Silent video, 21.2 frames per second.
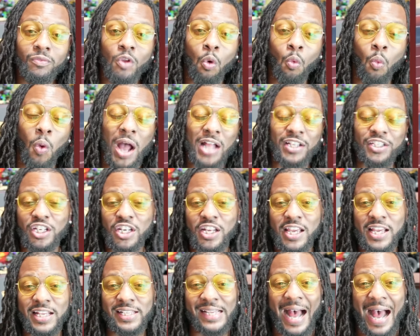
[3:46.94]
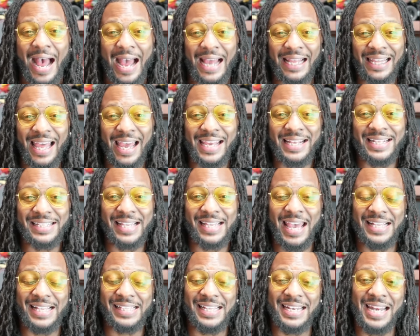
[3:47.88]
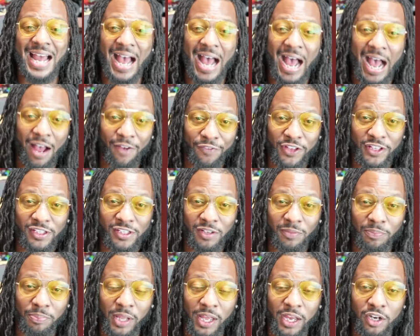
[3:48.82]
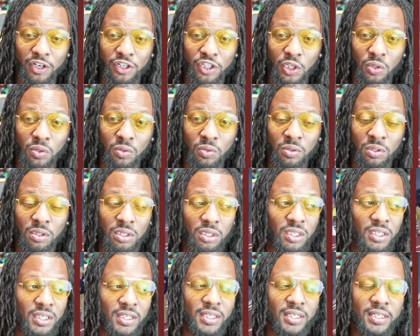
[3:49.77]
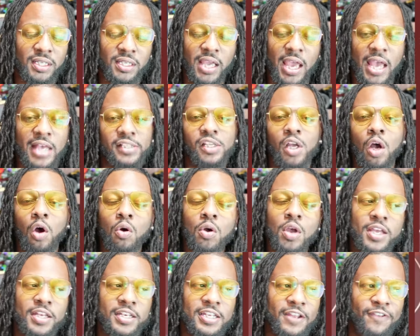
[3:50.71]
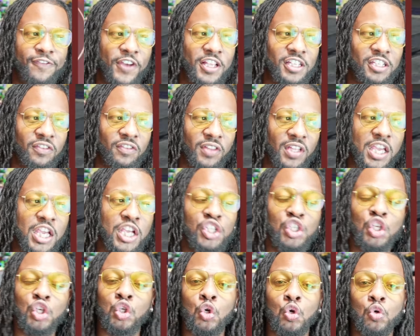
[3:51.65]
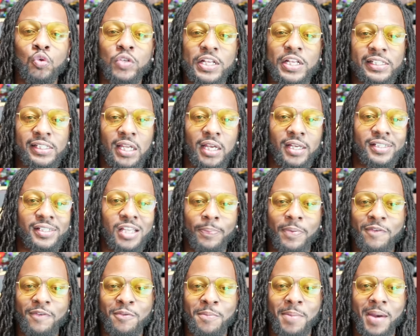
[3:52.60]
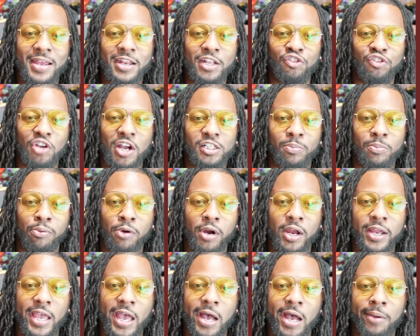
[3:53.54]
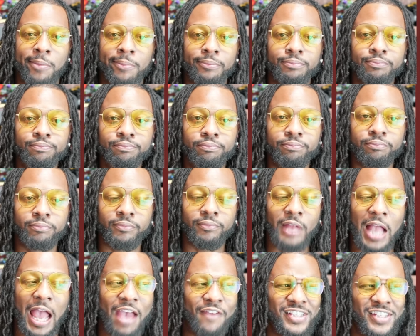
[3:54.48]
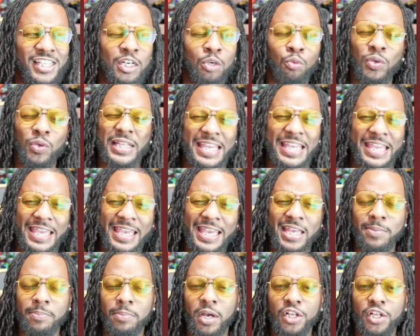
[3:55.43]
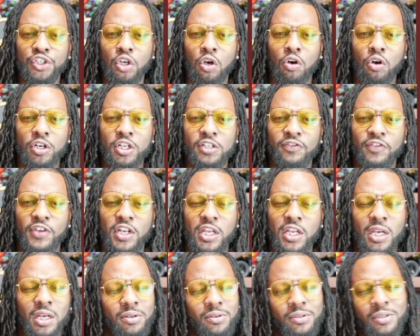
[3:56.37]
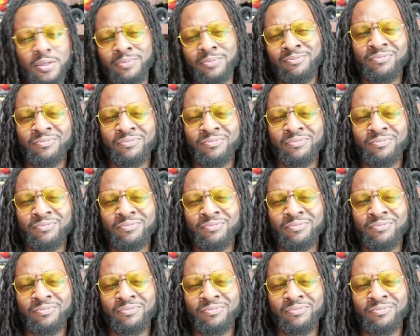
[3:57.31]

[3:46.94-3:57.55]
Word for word: watching his highlights as an offensive player too, yeah, so defensively, he's the dude that sucks up everybody that tries to break out. I haven't seen him really hit much on his videos.